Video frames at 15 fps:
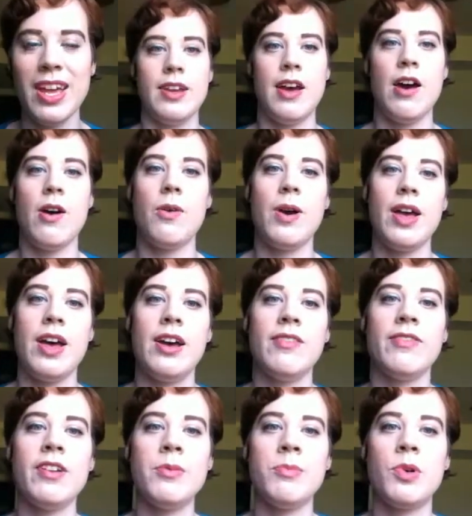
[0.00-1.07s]
Now,
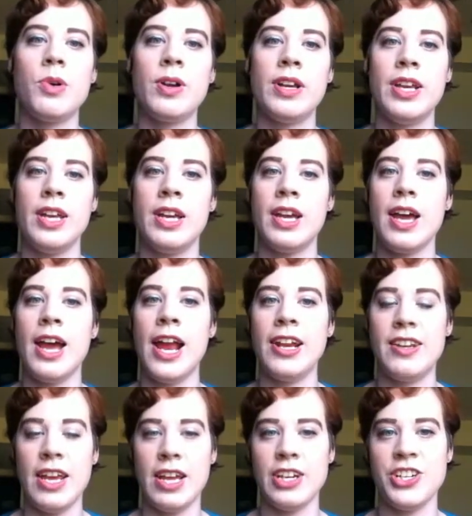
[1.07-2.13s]
every morning I
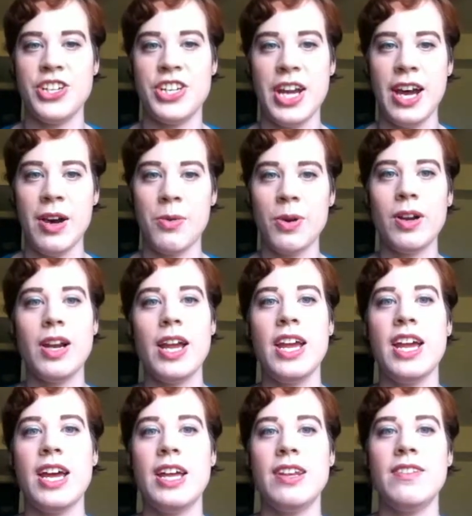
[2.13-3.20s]
take a shower,
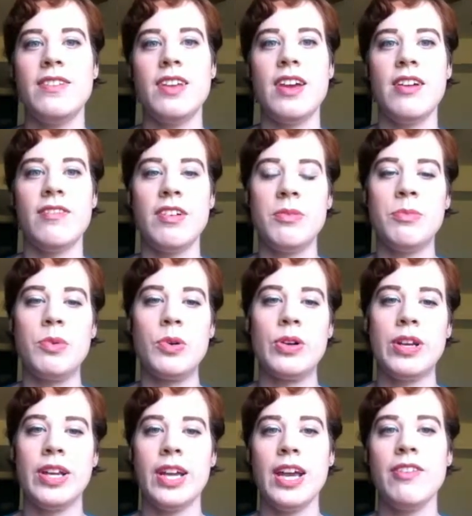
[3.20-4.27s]
and every
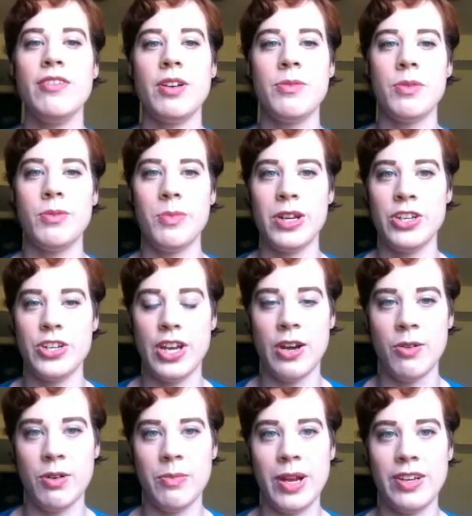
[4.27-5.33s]
morning after I'm done with my
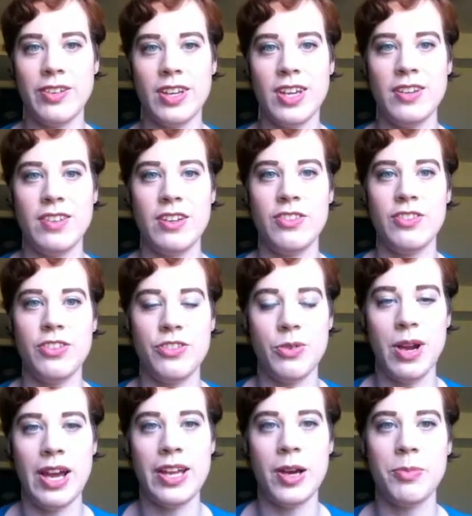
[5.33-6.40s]
shower, my skin tends to
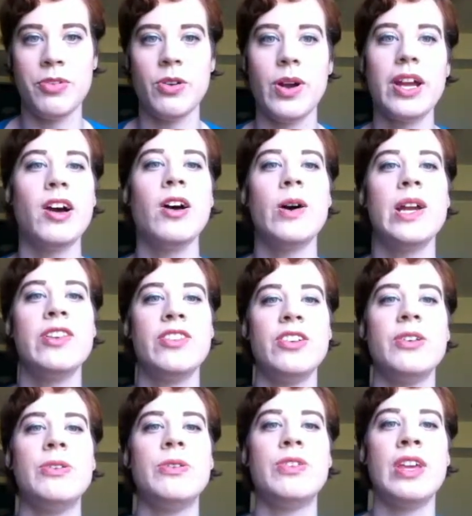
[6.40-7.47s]
dry up, so I always
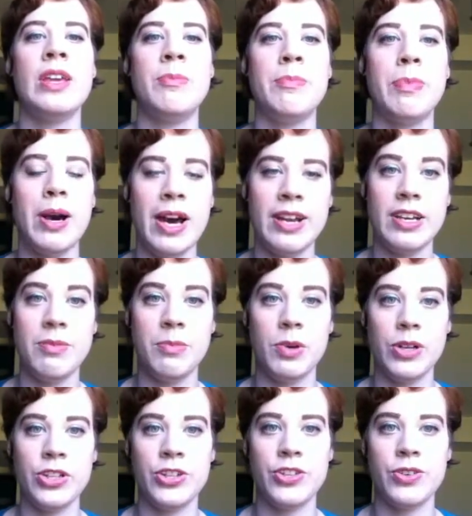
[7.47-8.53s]
use a body
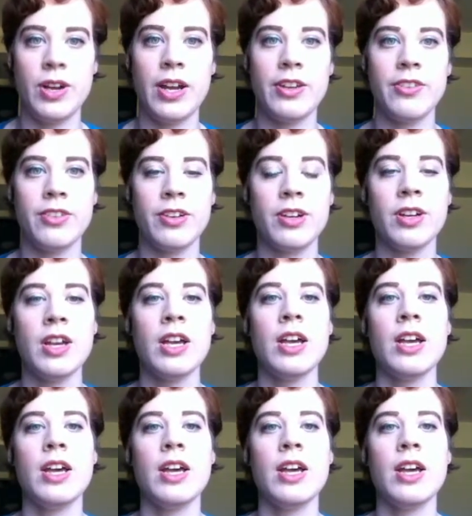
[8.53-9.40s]
moisturizer.